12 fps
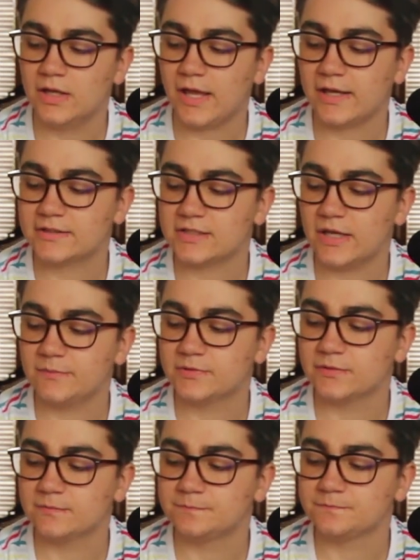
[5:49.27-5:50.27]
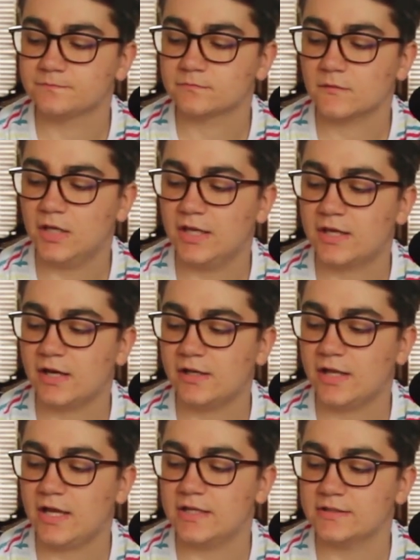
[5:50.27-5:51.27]
except it kind
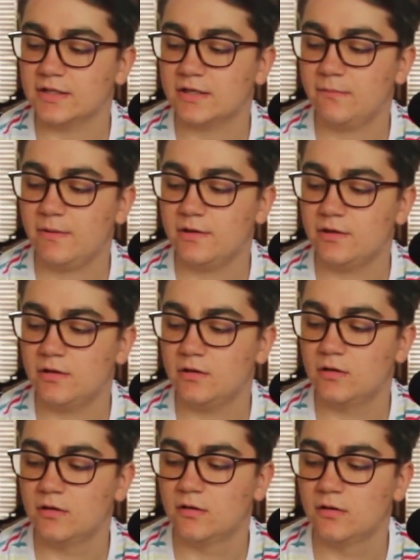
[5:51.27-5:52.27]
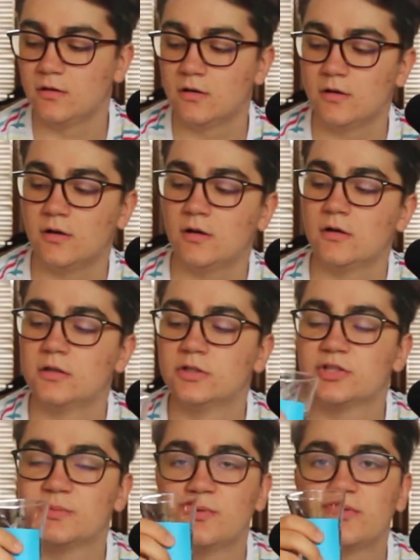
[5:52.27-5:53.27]
of has like a better,
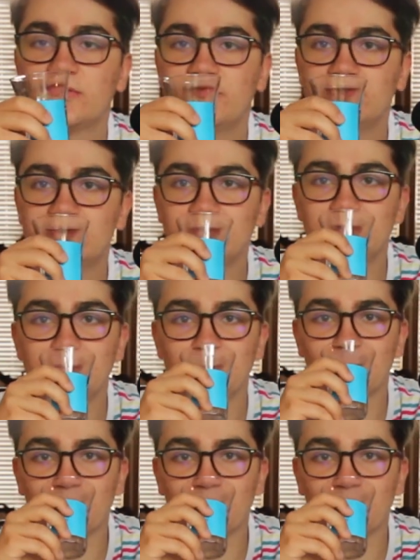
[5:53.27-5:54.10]
smoother feel to it.